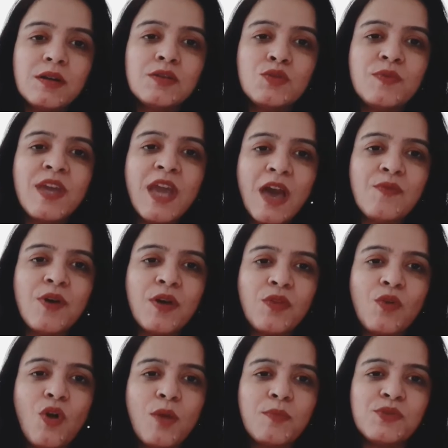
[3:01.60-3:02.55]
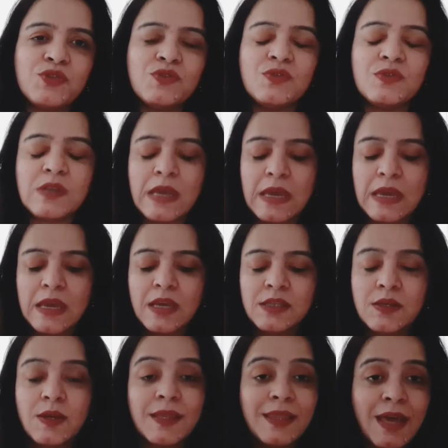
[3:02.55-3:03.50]
do we have other options?
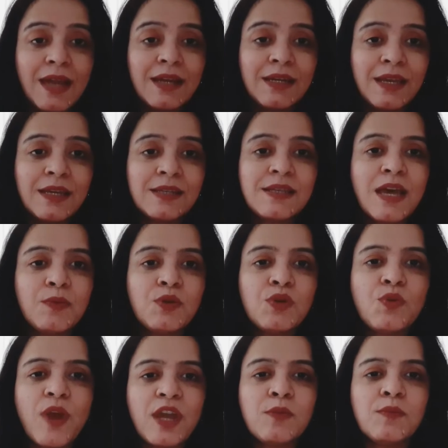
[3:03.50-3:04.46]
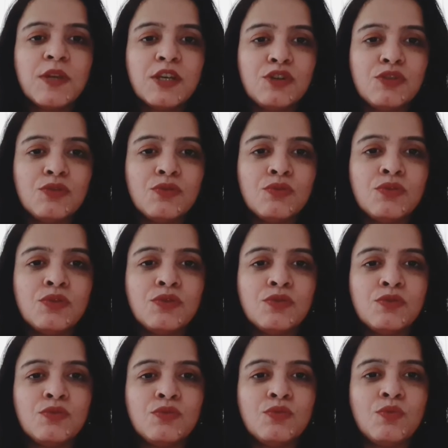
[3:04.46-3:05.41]
So in that case, I would recommend you
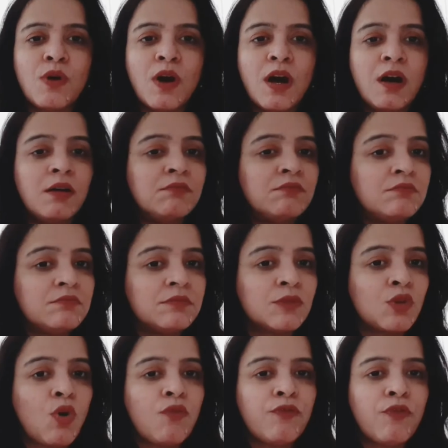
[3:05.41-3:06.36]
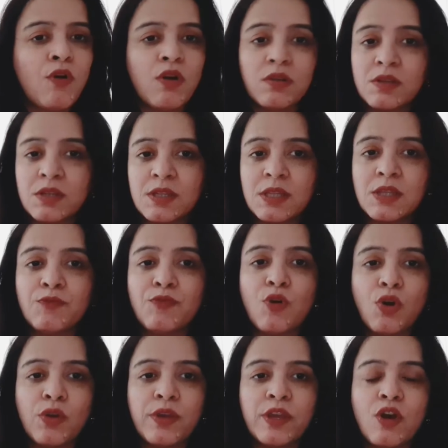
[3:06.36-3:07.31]
to go for the
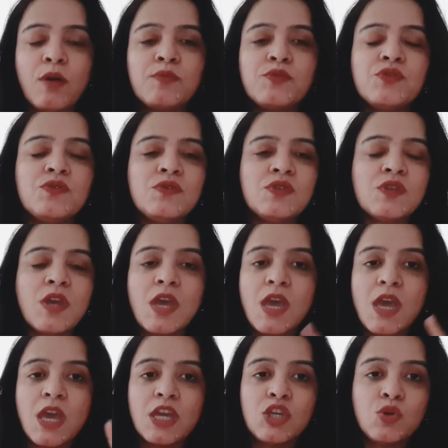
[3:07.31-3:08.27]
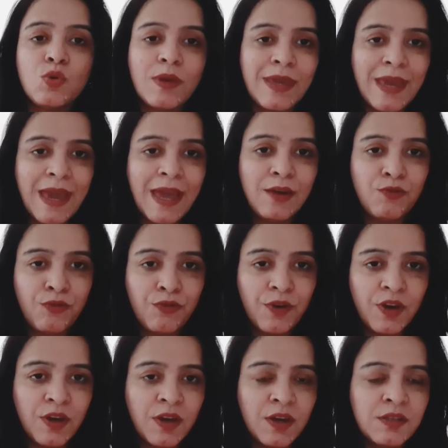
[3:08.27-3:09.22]
following options. You can
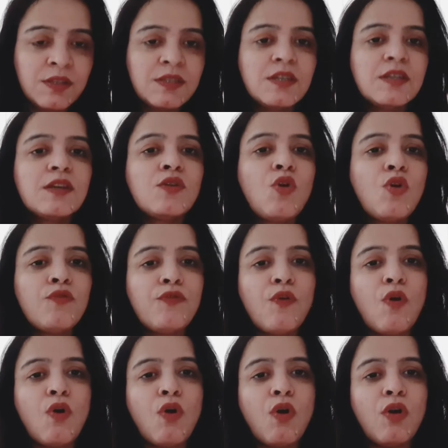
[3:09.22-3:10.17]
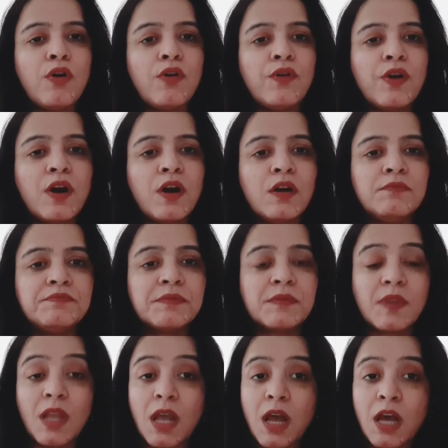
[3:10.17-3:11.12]
first go for
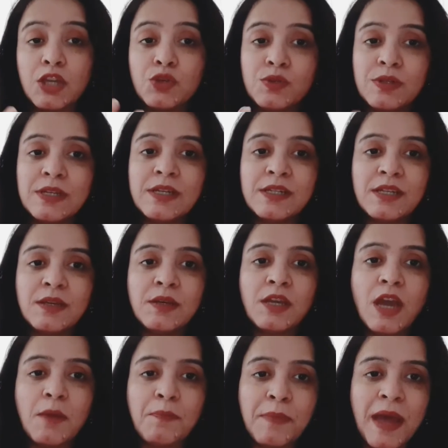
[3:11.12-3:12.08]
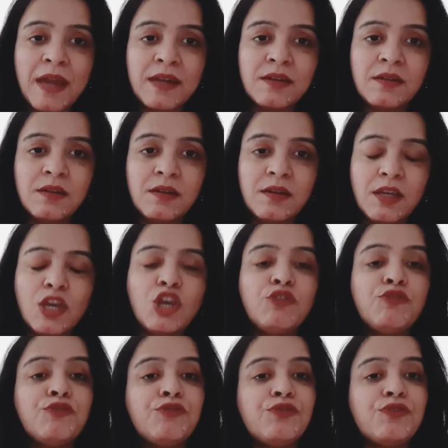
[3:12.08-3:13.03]
a utility patent
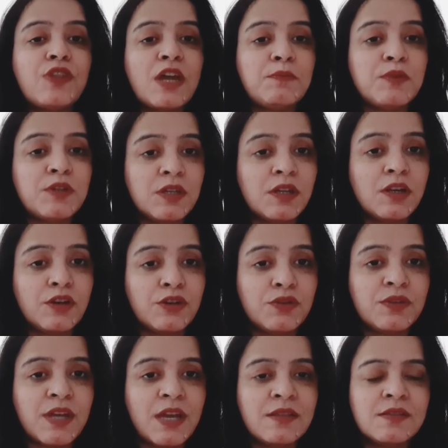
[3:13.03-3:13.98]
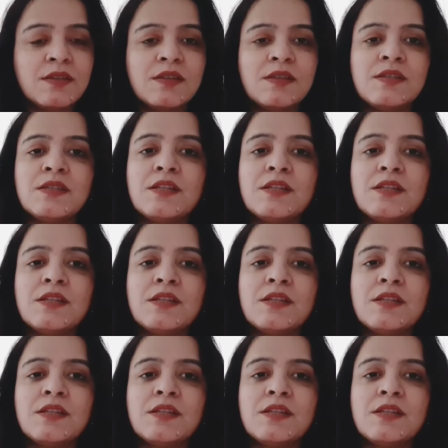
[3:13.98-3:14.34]
if that particular utensil